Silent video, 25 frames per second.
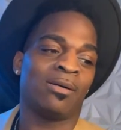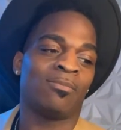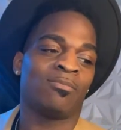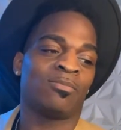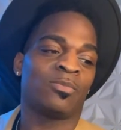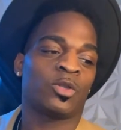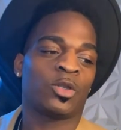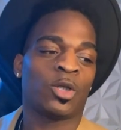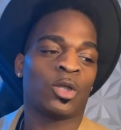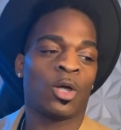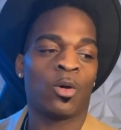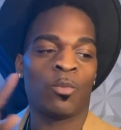
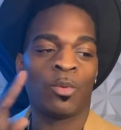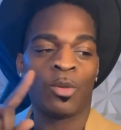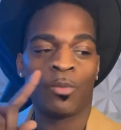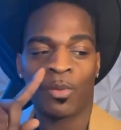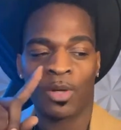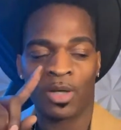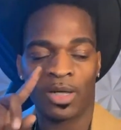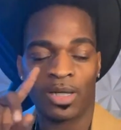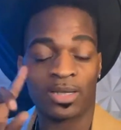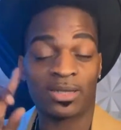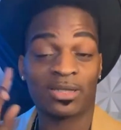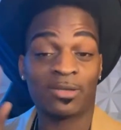So we
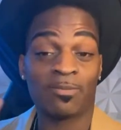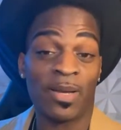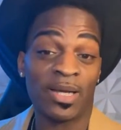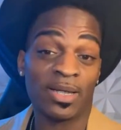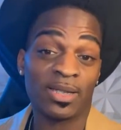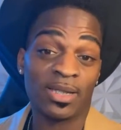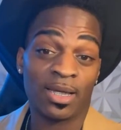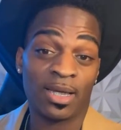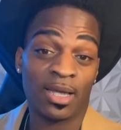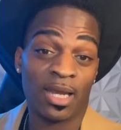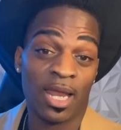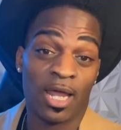weren't
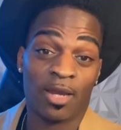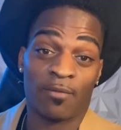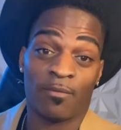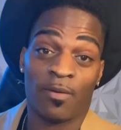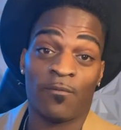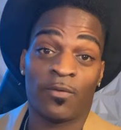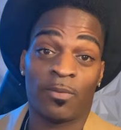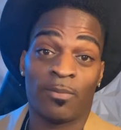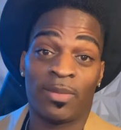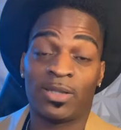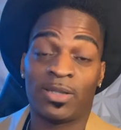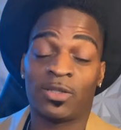expecting a lot of
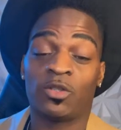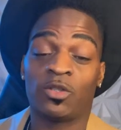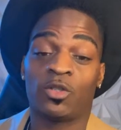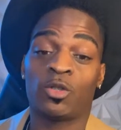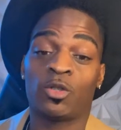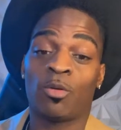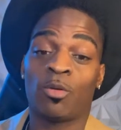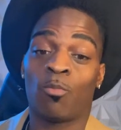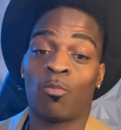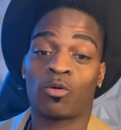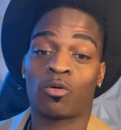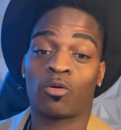information
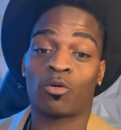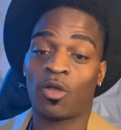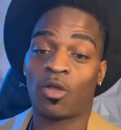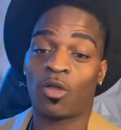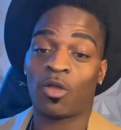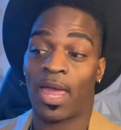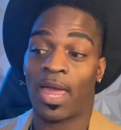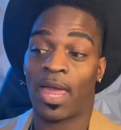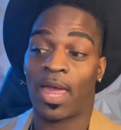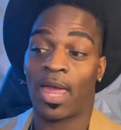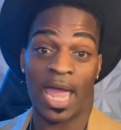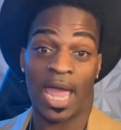until more so
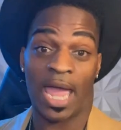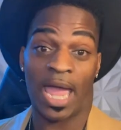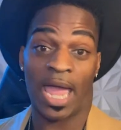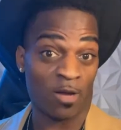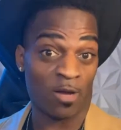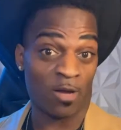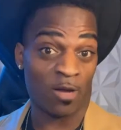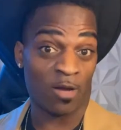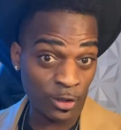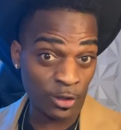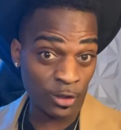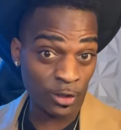like
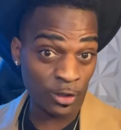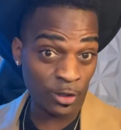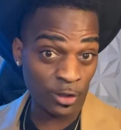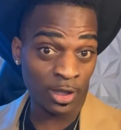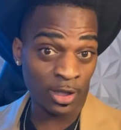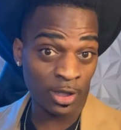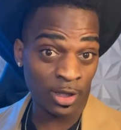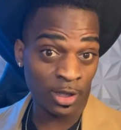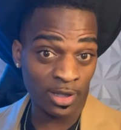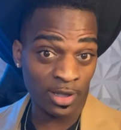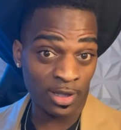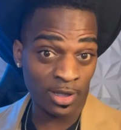
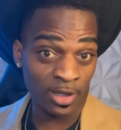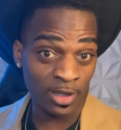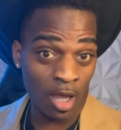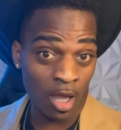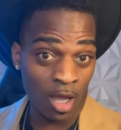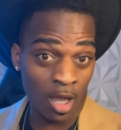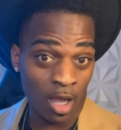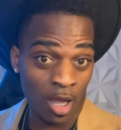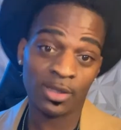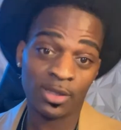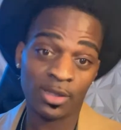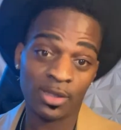after the
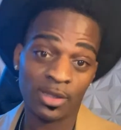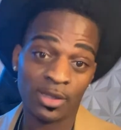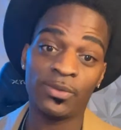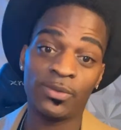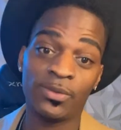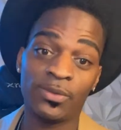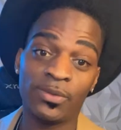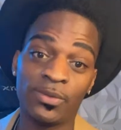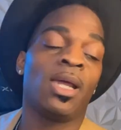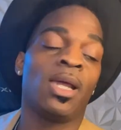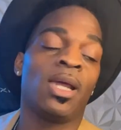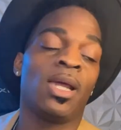
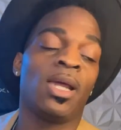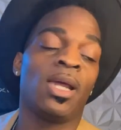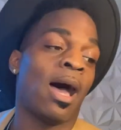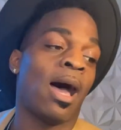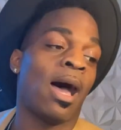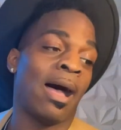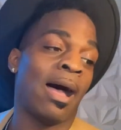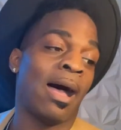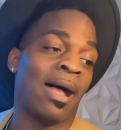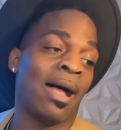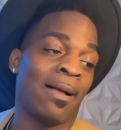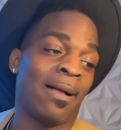lawsuit.
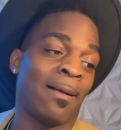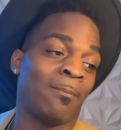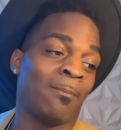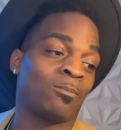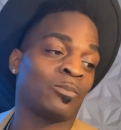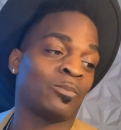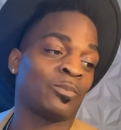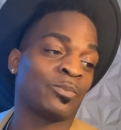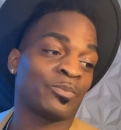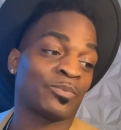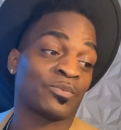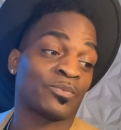
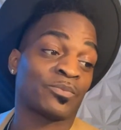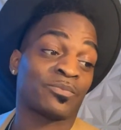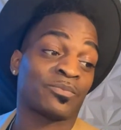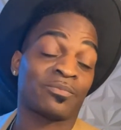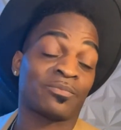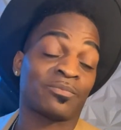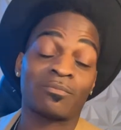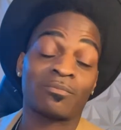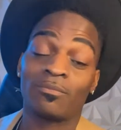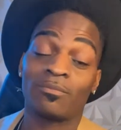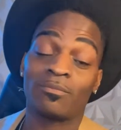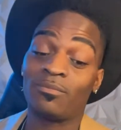
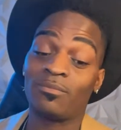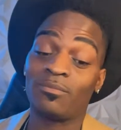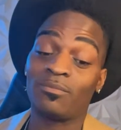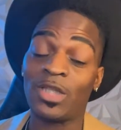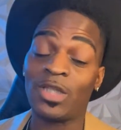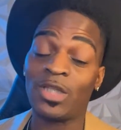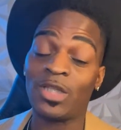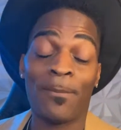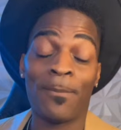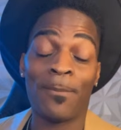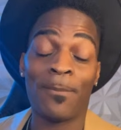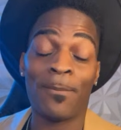
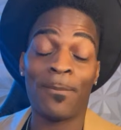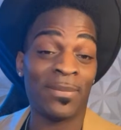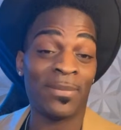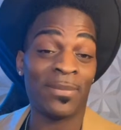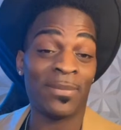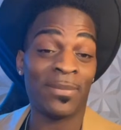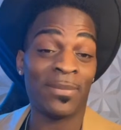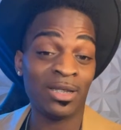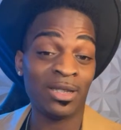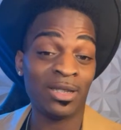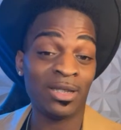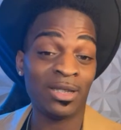But
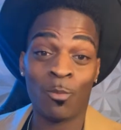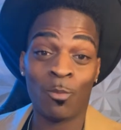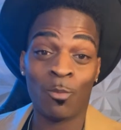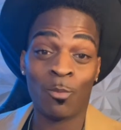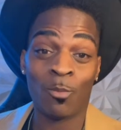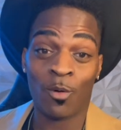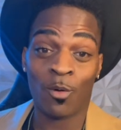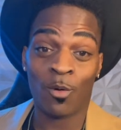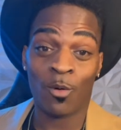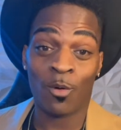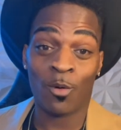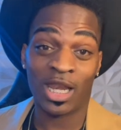Millie done
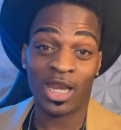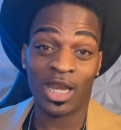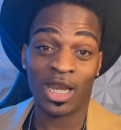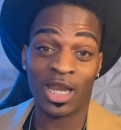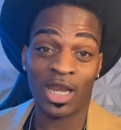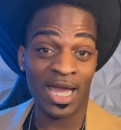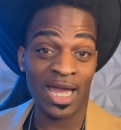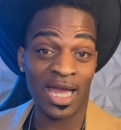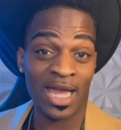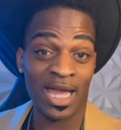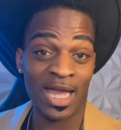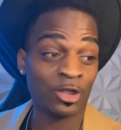went
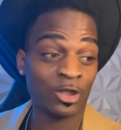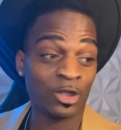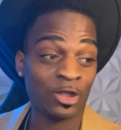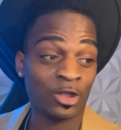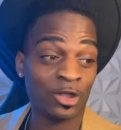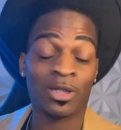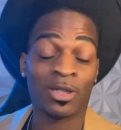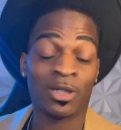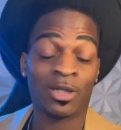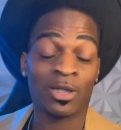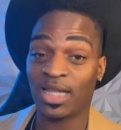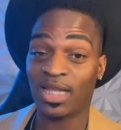online. She
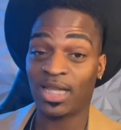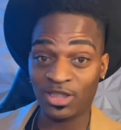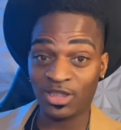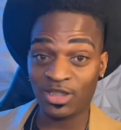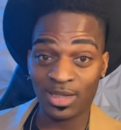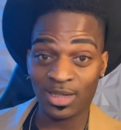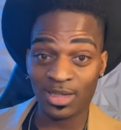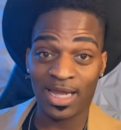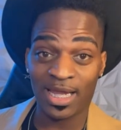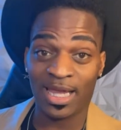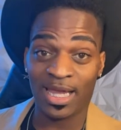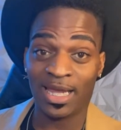went on
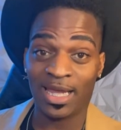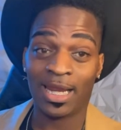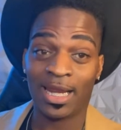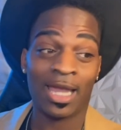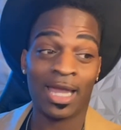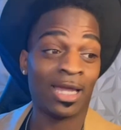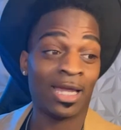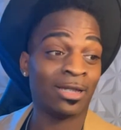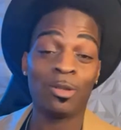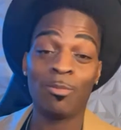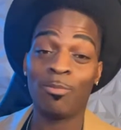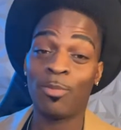Station Head
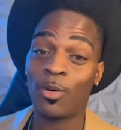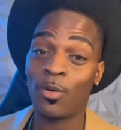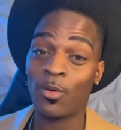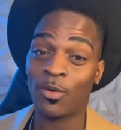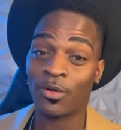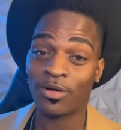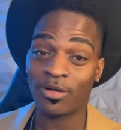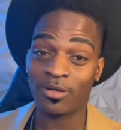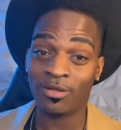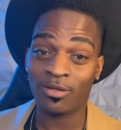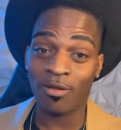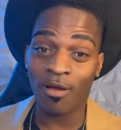and
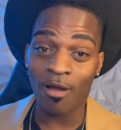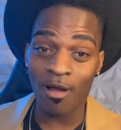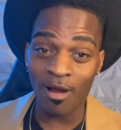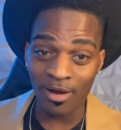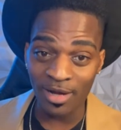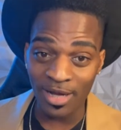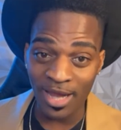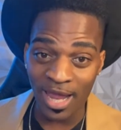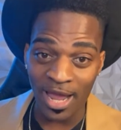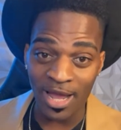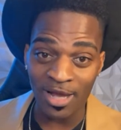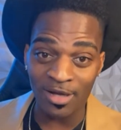poured her little
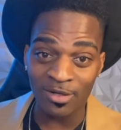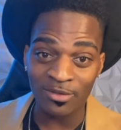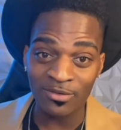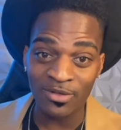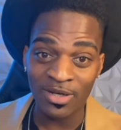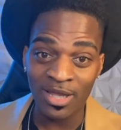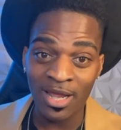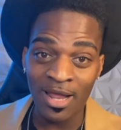heart out